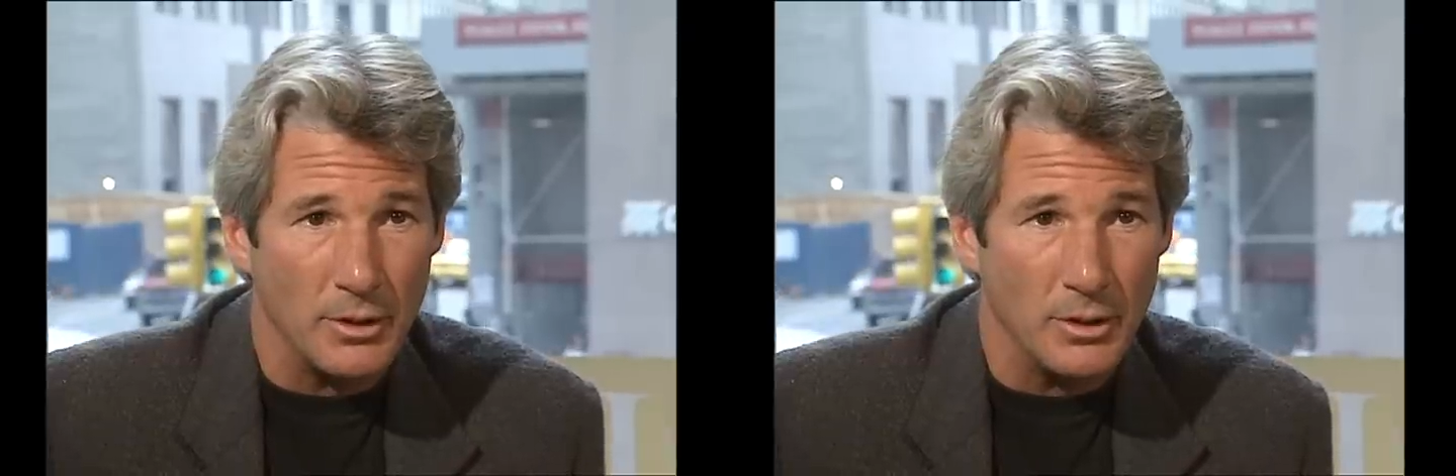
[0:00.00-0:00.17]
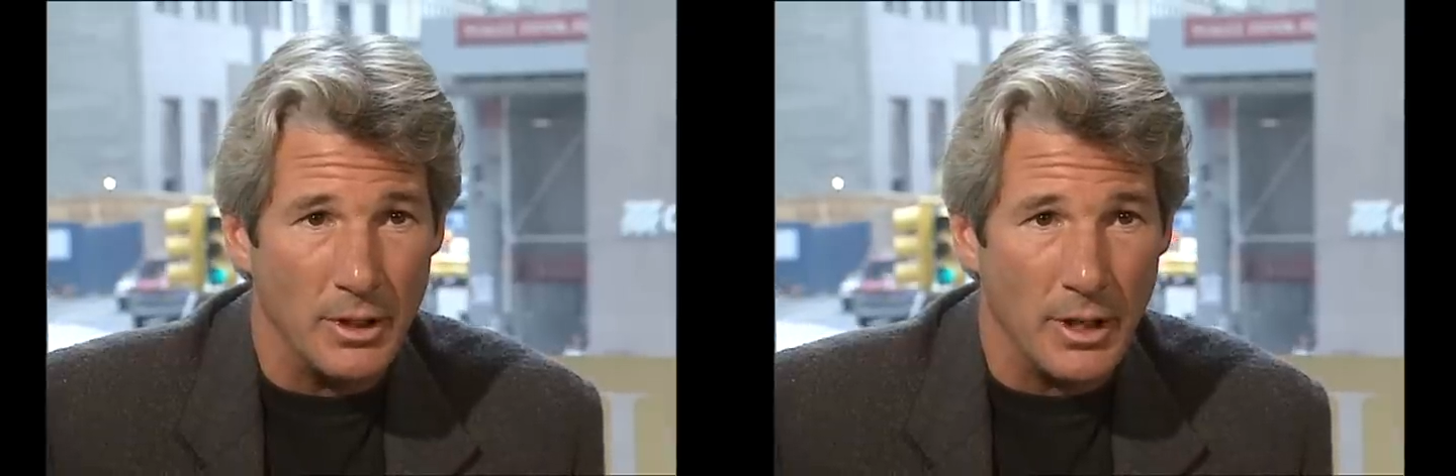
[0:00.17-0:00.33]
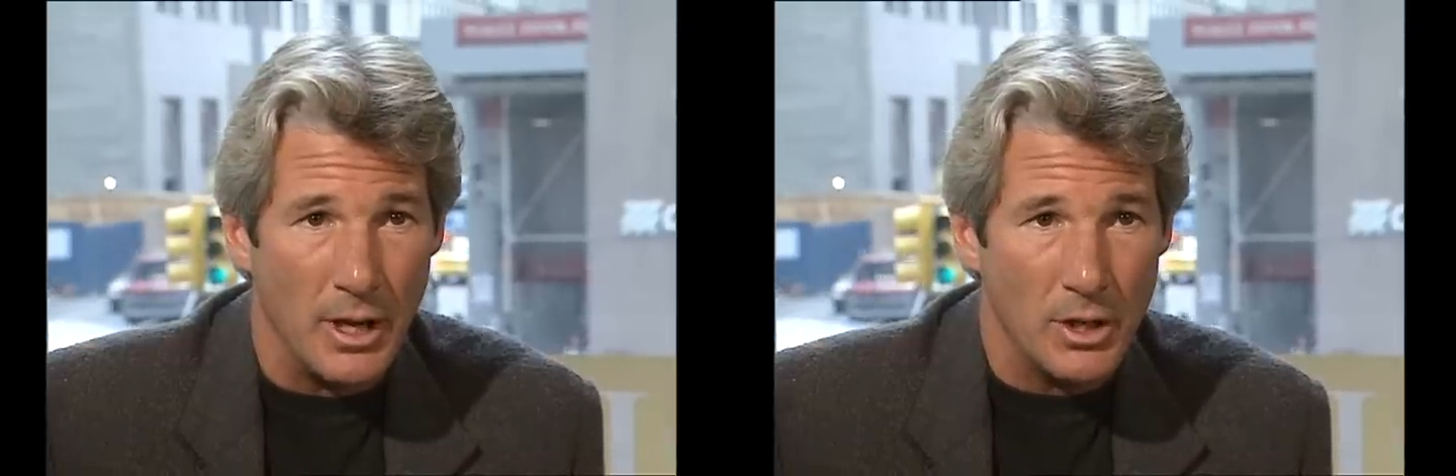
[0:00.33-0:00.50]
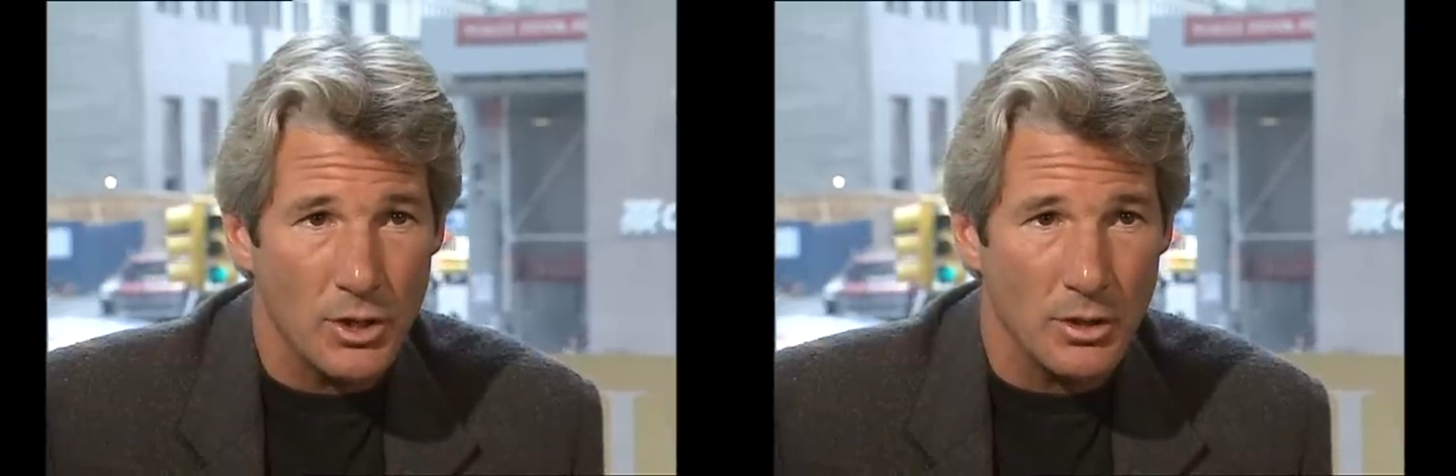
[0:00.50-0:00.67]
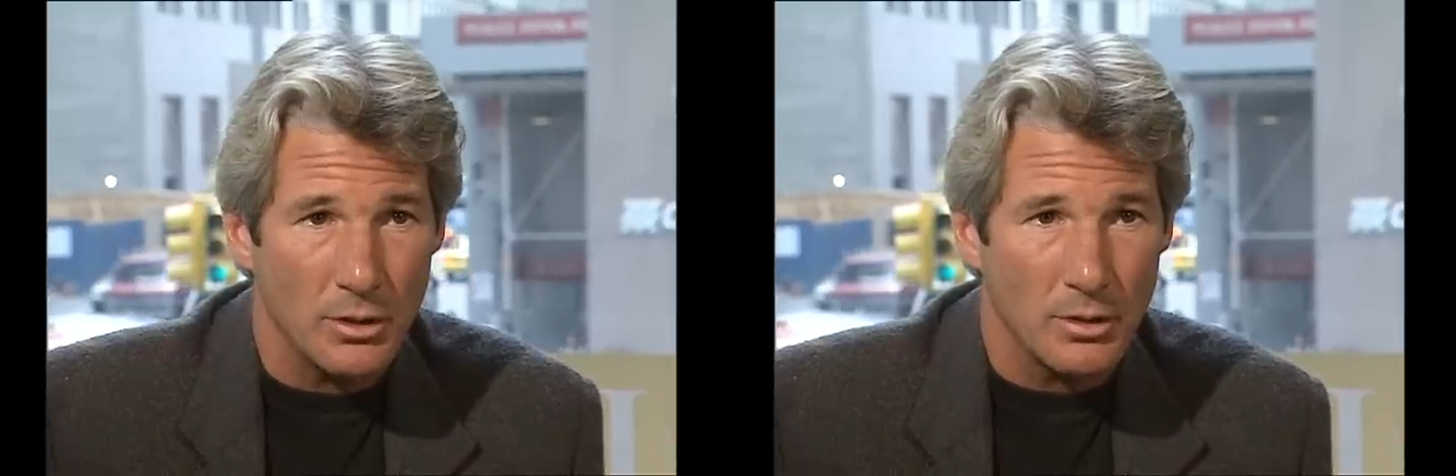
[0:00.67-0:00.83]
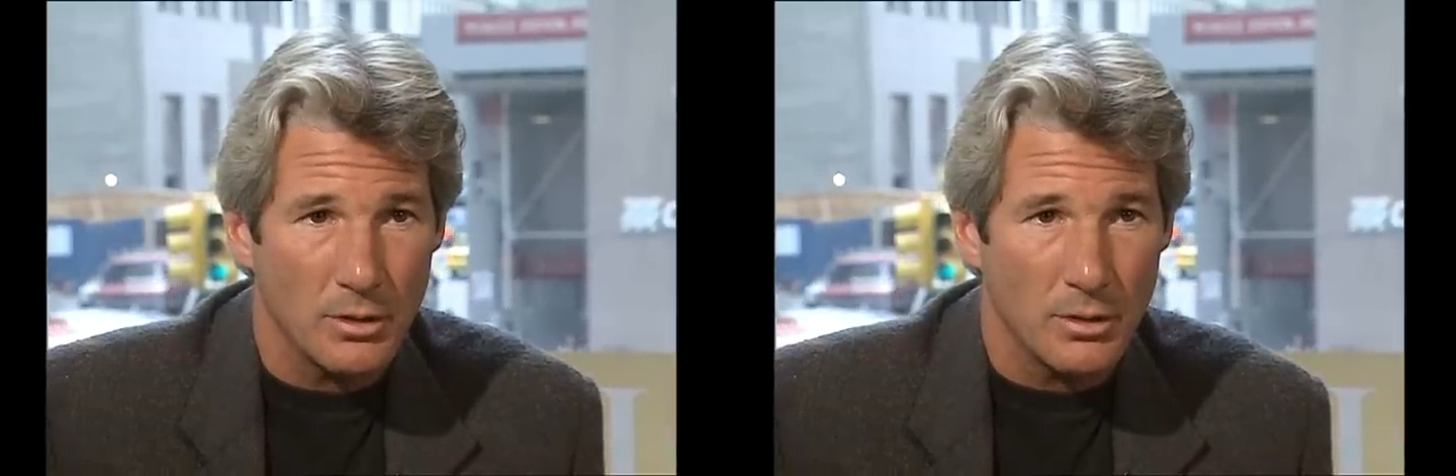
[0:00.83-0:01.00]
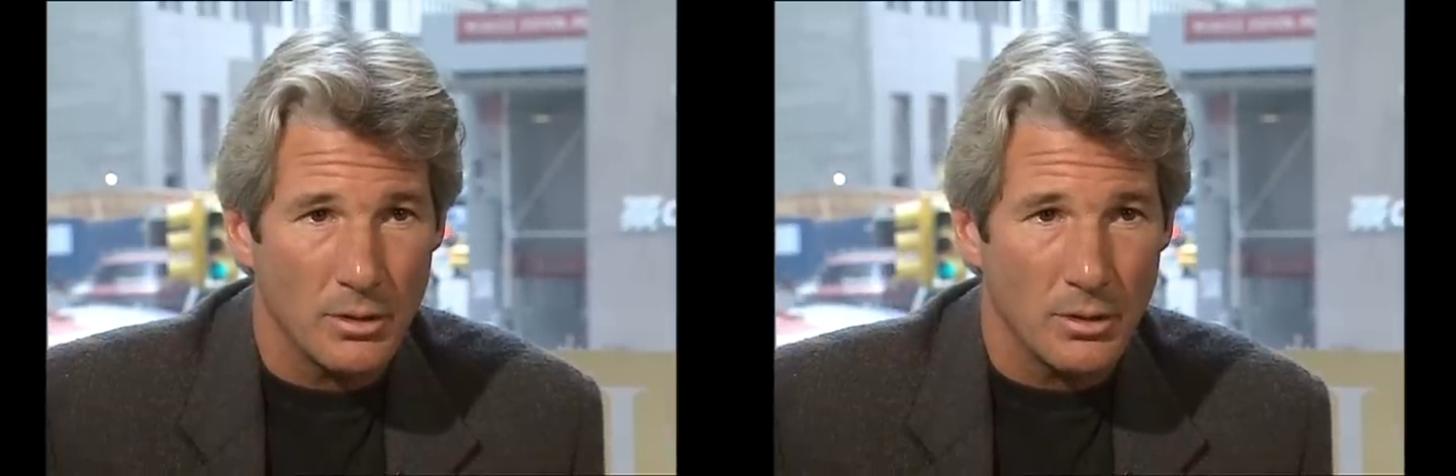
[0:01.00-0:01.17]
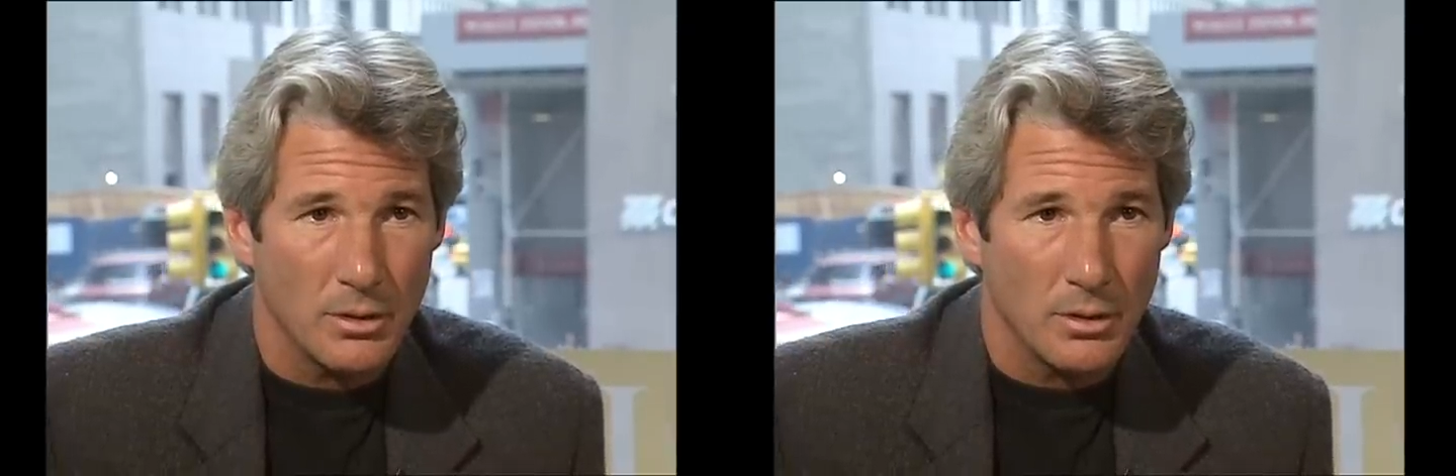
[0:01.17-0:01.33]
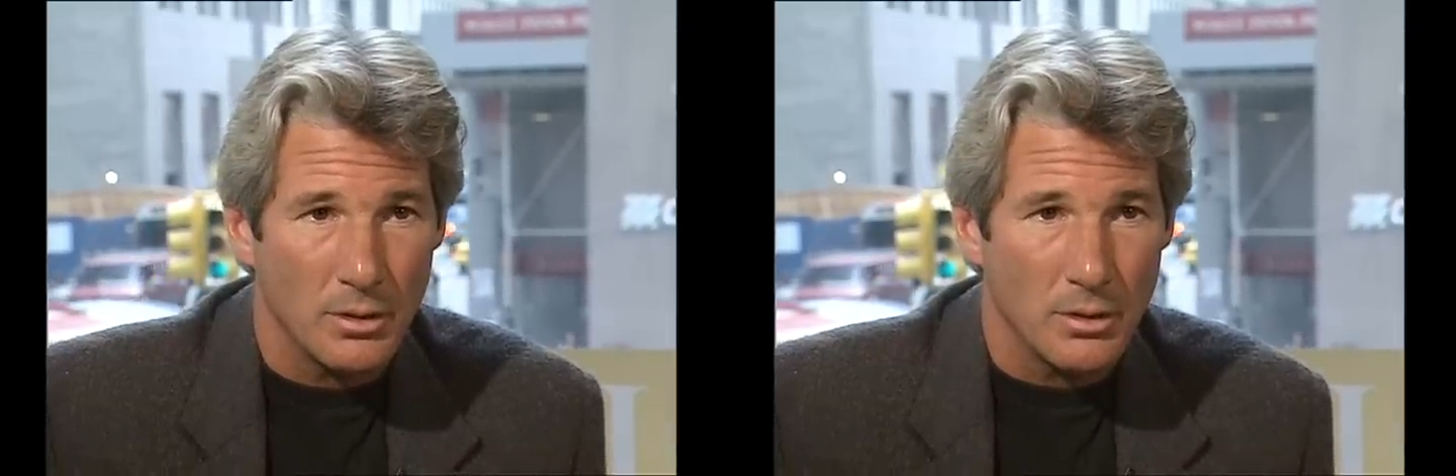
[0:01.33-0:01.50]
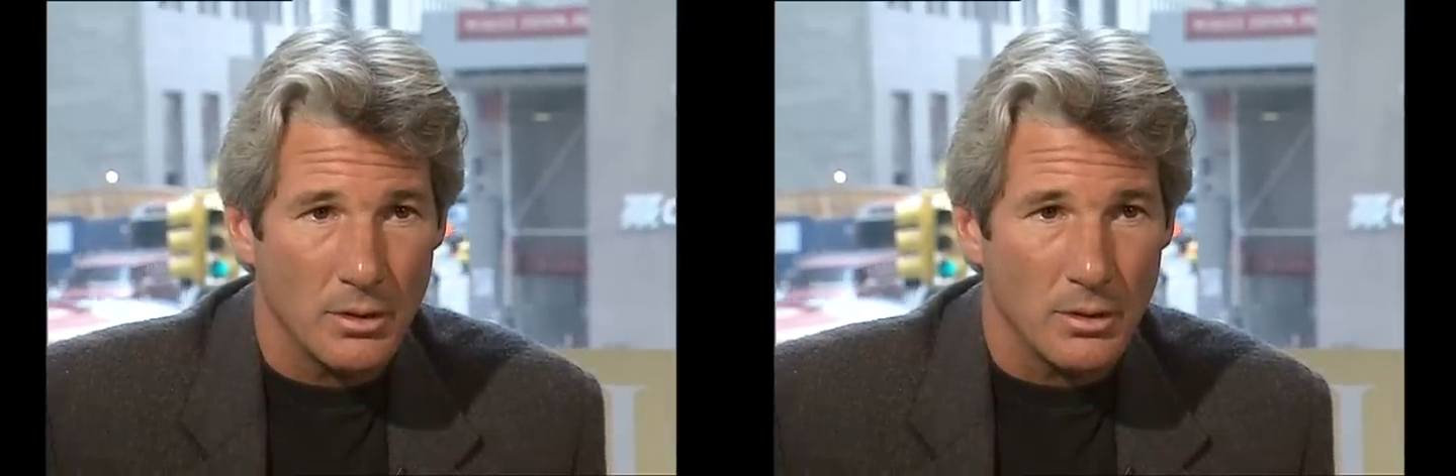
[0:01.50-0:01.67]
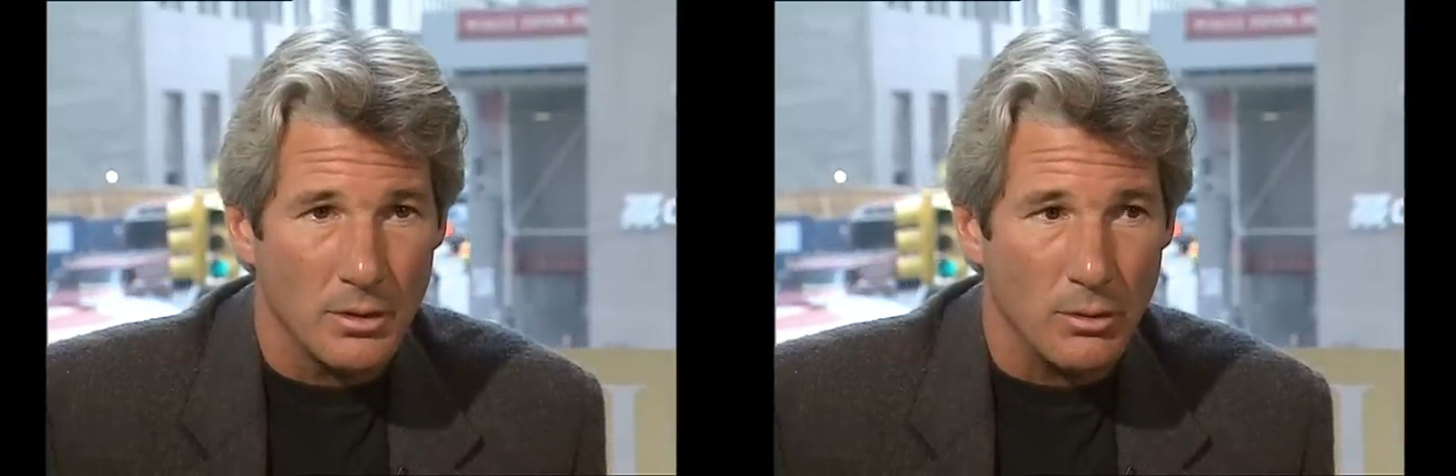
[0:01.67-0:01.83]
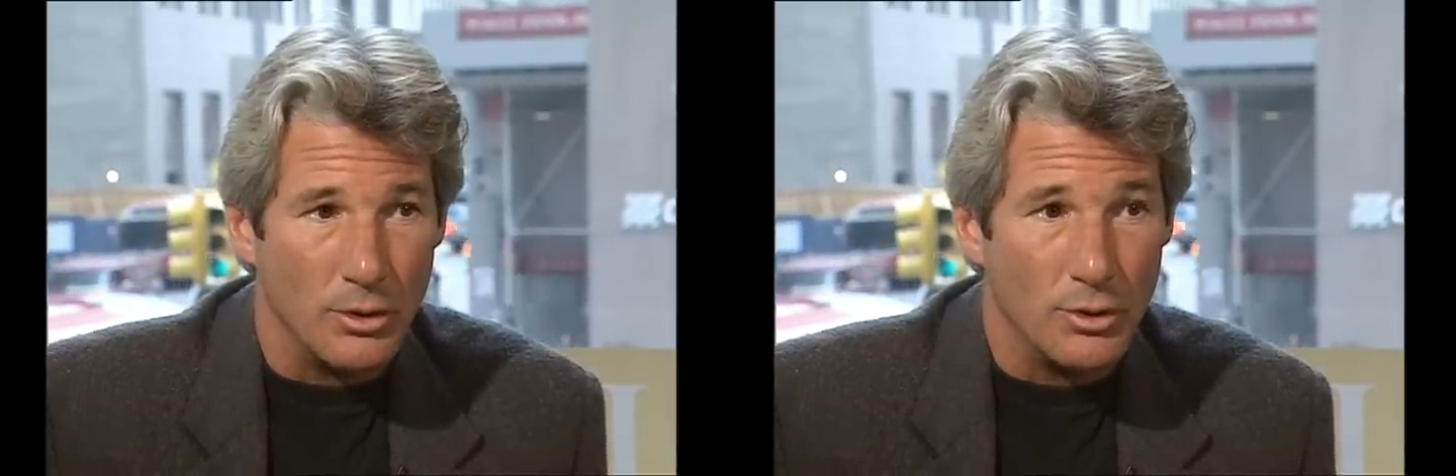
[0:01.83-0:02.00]
in litigation,
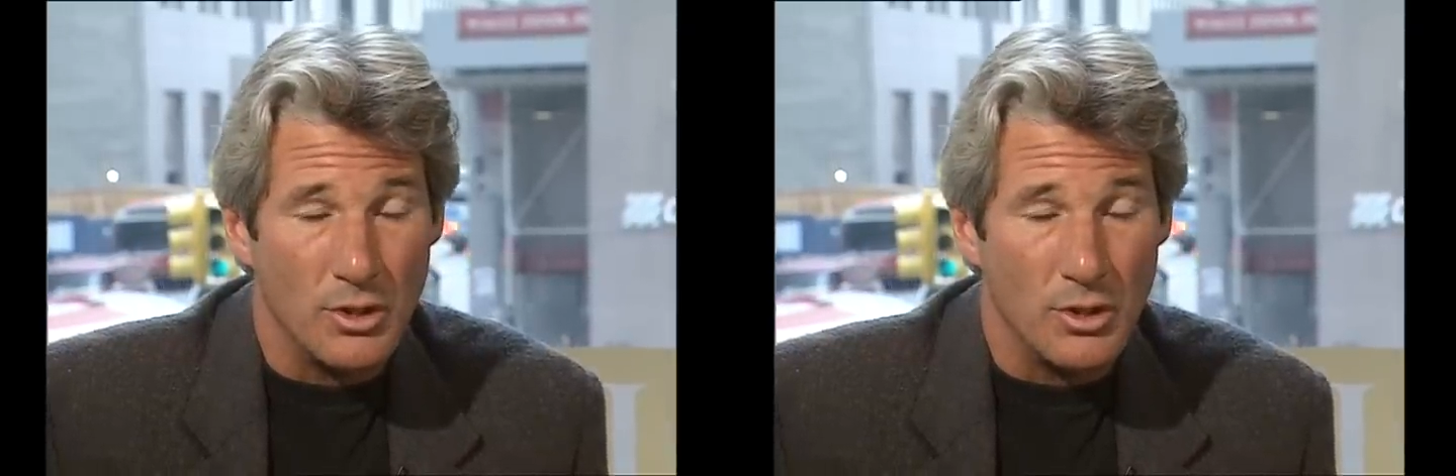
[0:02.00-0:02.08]
or